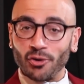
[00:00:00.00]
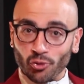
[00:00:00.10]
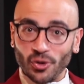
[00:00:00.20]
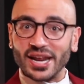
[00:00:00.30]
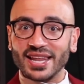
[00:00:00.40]

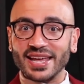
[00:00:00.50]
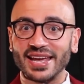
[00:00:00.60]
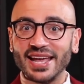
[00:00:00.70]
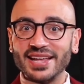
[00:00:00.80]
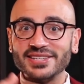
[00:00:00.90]

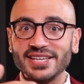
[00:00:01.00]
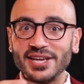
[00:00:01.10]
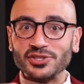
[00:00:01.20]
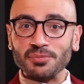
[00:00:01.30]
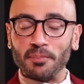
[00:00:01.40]
really
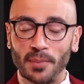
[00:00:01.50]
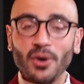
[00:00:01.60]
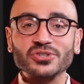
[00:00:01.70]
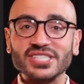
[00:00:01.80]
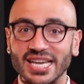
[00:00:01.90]
is
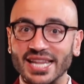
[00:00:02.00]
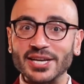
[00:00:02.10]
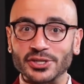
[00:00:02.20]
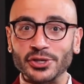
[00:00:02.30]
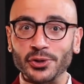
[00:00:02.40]

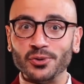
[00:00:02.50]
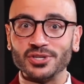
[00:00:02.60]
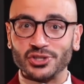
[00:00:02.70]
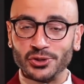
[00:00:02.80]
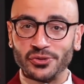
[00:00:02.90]
mostly due
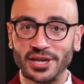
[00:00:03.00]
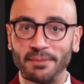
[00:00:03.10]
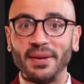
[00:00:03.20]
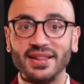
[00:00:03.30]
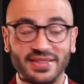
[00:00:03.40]
to
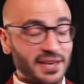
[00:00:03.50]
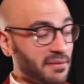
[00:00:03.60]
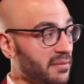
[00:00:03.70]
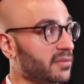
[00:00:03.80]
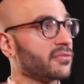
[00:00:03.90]

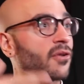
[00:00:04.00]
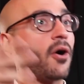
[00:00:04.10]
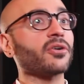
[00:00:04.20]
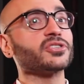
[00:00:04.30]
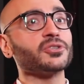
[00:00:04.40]
the
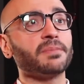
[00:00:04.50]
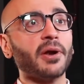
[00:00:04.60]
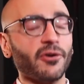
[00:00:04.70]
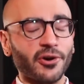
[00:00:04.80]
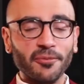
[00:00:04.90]
far
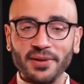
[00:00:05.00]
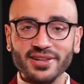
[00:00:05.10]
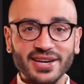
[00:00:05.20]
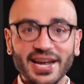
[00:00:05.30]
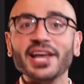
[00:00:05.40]
superior
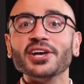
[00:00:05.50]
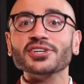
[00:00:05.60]
ability